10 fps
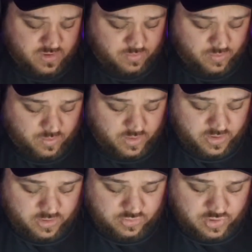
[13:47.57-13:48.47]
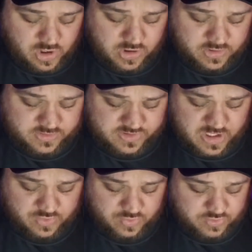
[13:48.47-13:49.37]
number 1, Drug,
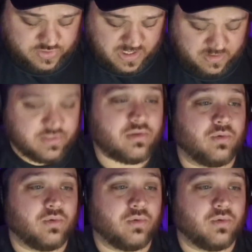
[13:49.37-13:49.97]
Satan, Death,